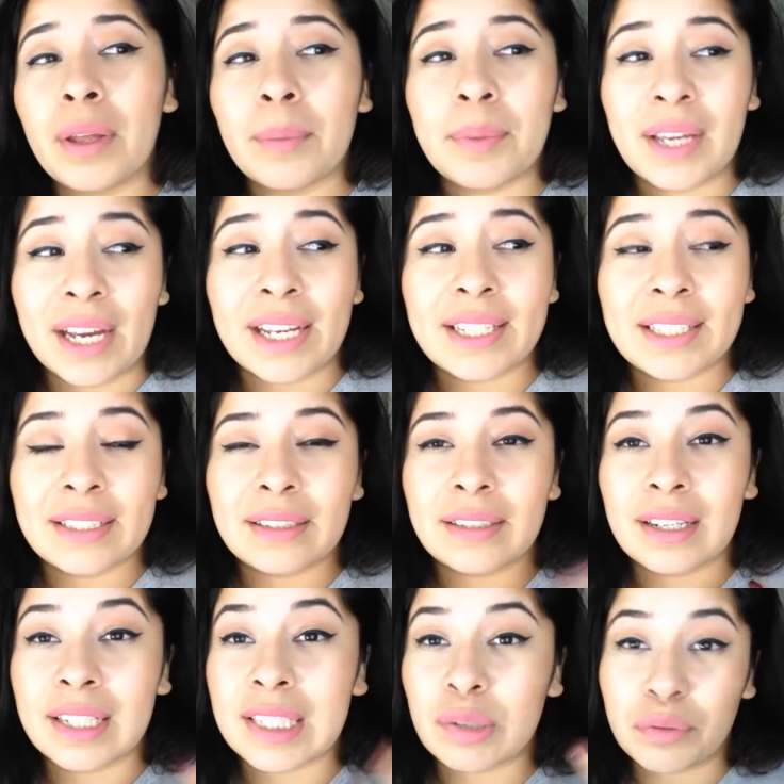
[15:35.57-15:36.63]
because
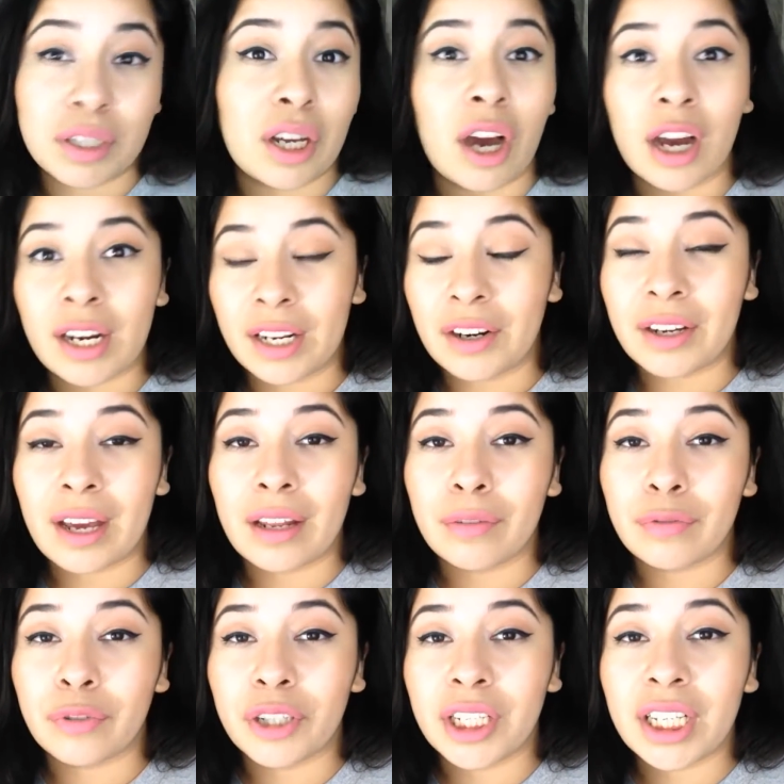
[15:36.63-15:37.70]
it's really hot here in
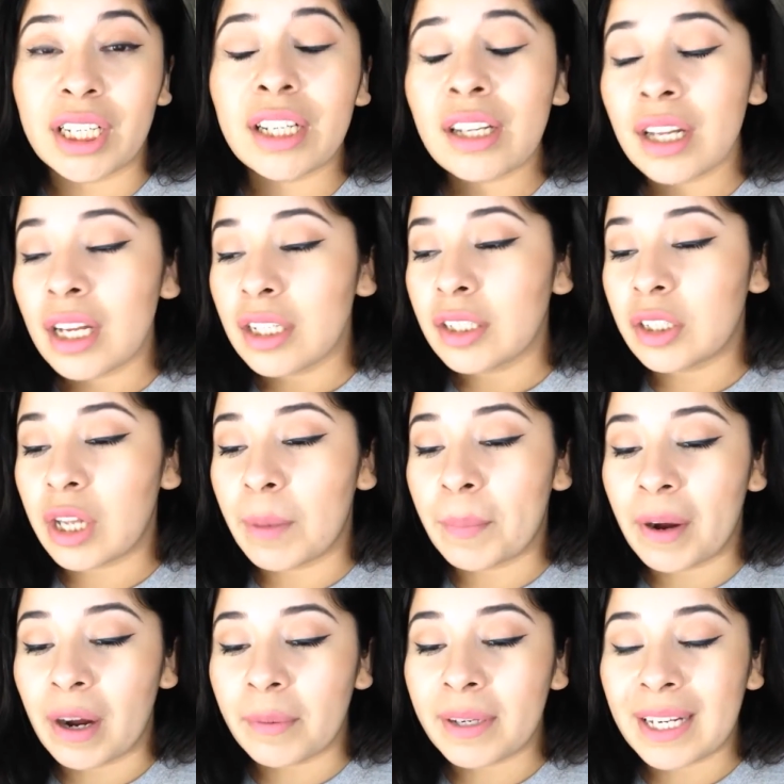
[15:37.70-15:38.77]
California. So I
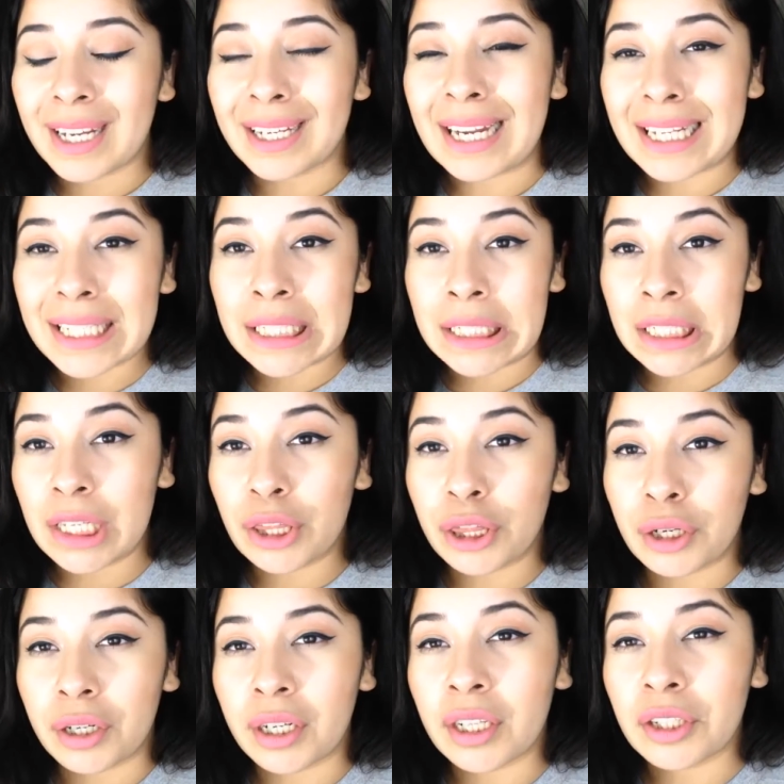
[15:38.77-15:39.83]
probably like an NC
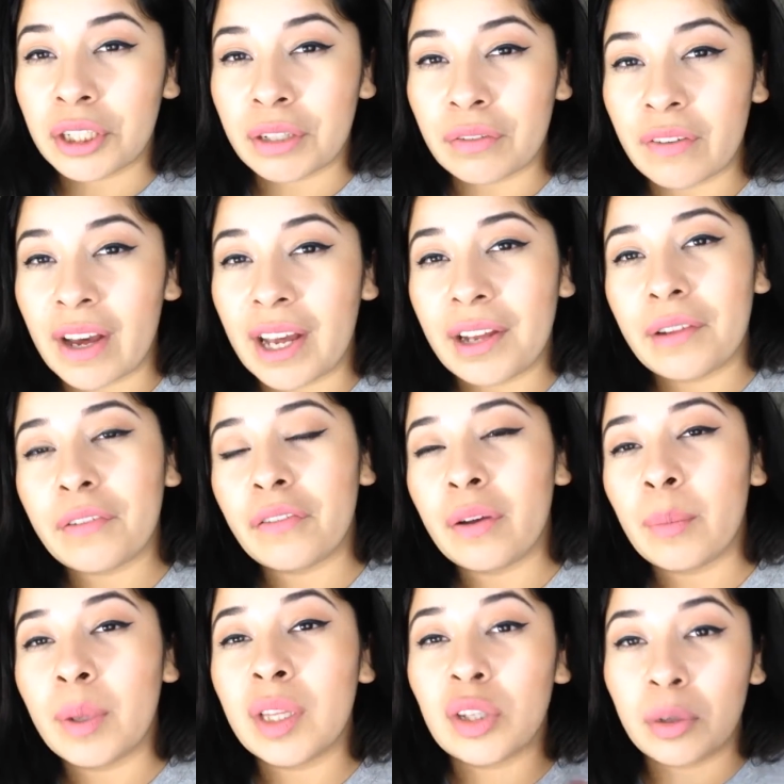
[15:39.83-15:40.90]
30, 35,
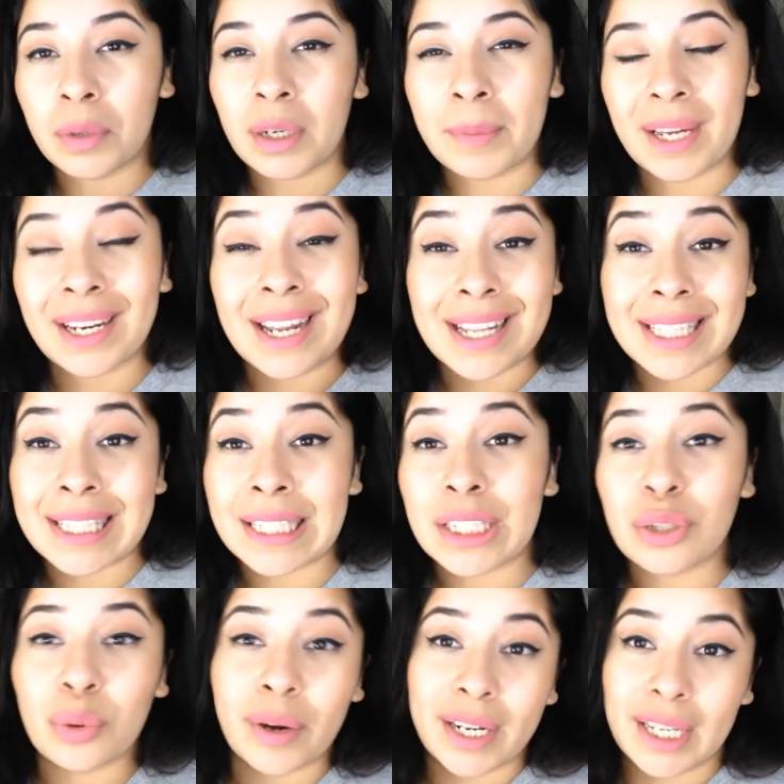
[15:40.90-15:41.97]
but normally I'm making an NC
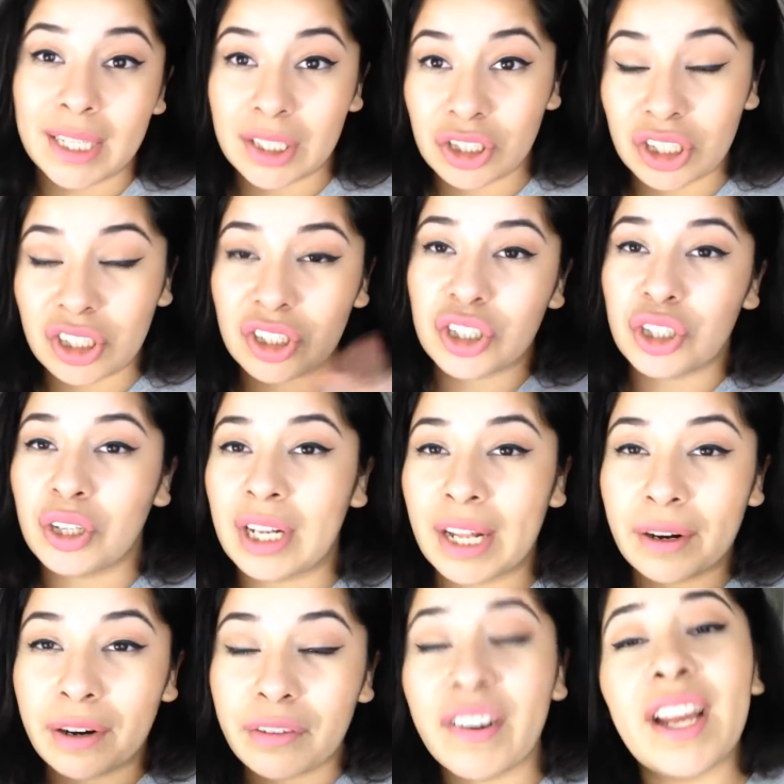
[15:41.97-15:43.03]
20, just to
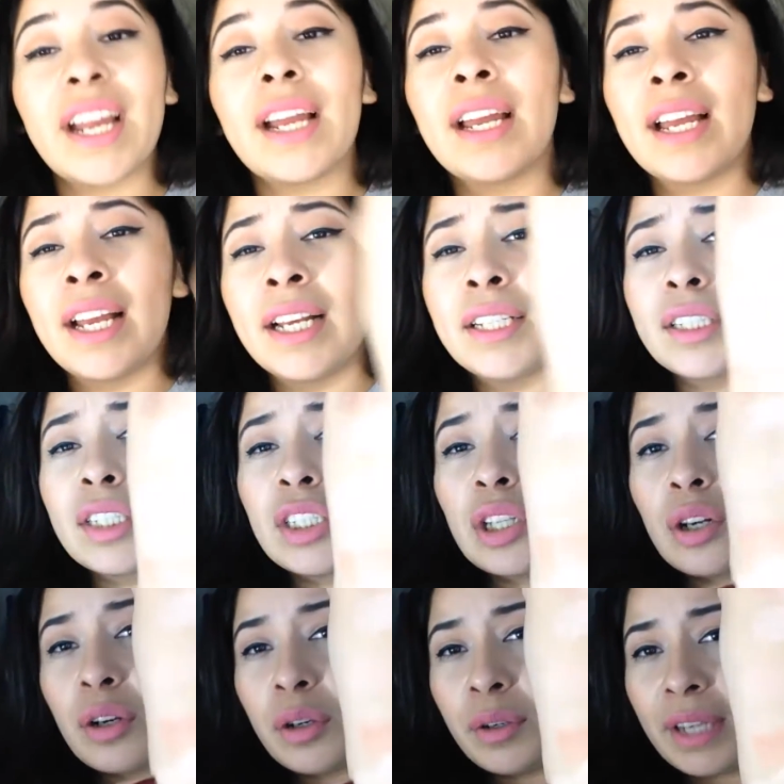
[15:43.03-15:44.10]
clarify.
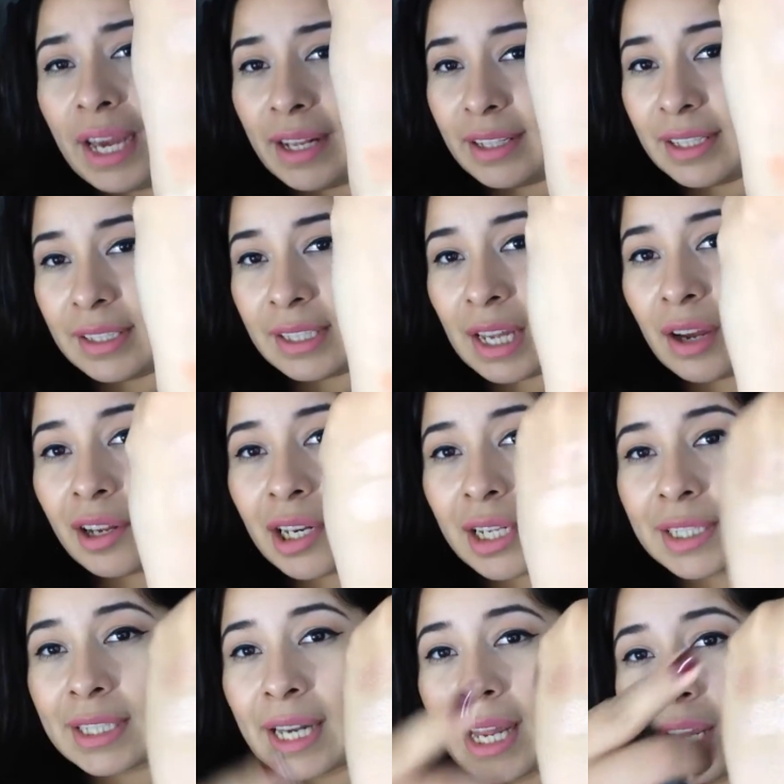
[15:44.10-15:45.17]
So yeah, this is how it
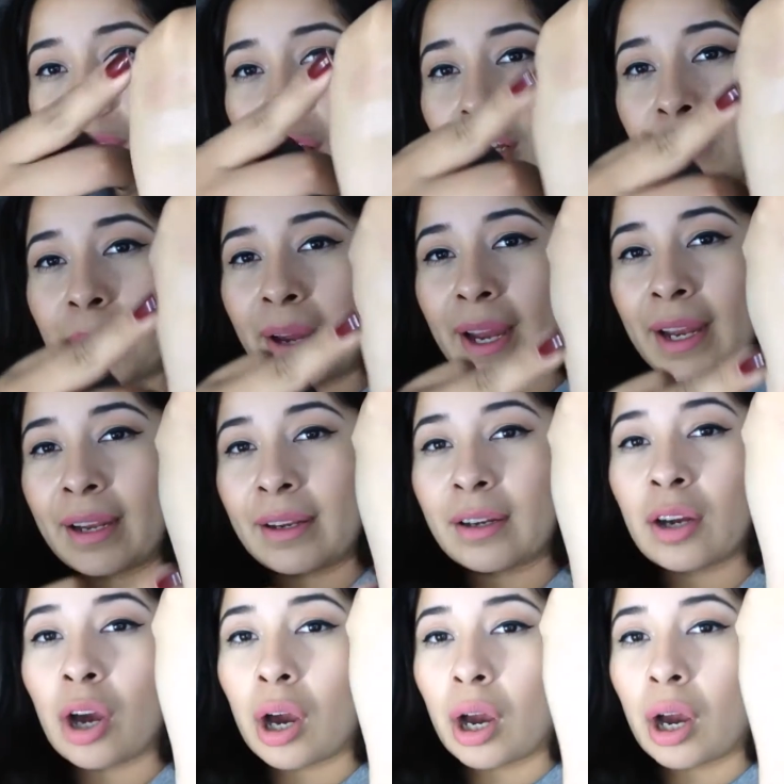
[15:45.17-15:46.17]
looks like on my